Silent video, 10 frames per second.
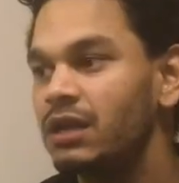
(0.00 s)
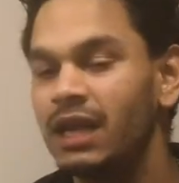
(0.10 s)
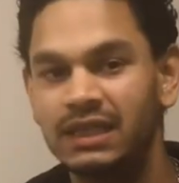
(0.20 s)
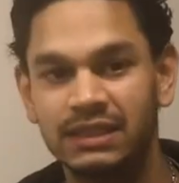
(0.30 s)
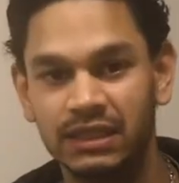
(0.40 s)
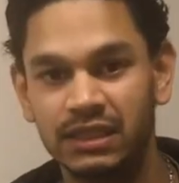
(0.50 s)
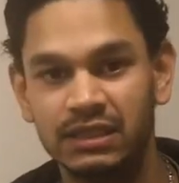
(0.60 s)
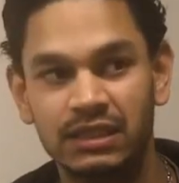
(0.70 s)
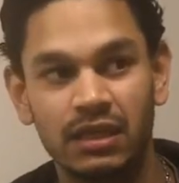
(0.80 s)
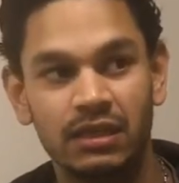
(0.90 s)
Last thing
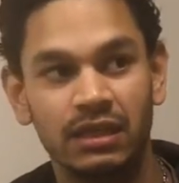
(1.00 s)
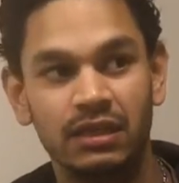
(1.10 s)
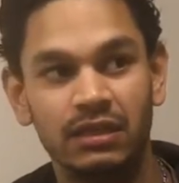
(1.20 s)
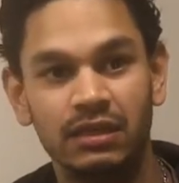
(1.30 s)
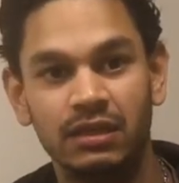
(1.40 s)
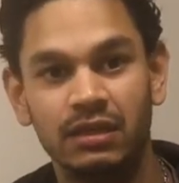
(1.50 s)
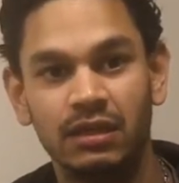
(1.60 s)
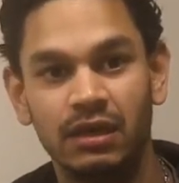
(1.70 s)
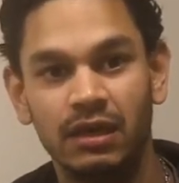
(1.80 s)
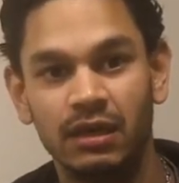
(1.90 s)
is the
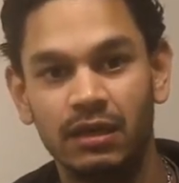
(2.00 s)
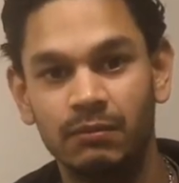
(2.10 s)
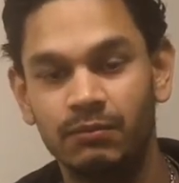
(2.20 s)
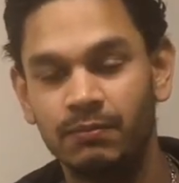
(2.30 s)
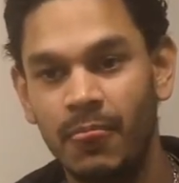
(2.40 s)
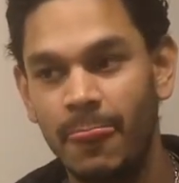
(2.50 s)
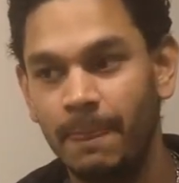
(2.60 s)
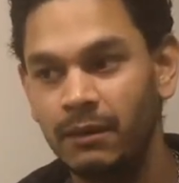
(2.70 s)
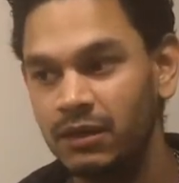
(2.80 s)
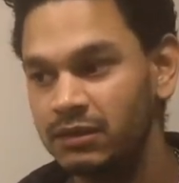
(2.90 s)

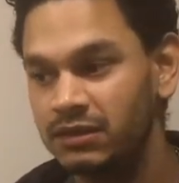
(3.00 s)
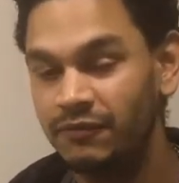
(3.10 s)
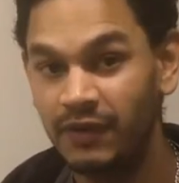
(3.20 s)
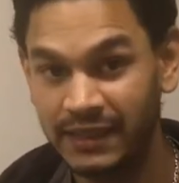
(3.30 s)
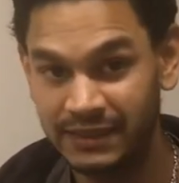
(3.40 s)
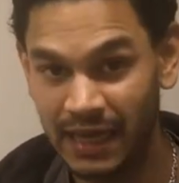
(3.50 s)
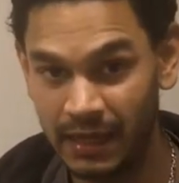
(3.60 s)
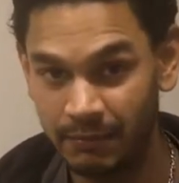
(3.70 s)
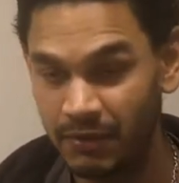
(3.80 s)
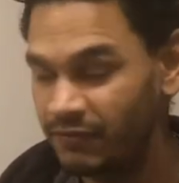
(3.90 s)
flight time.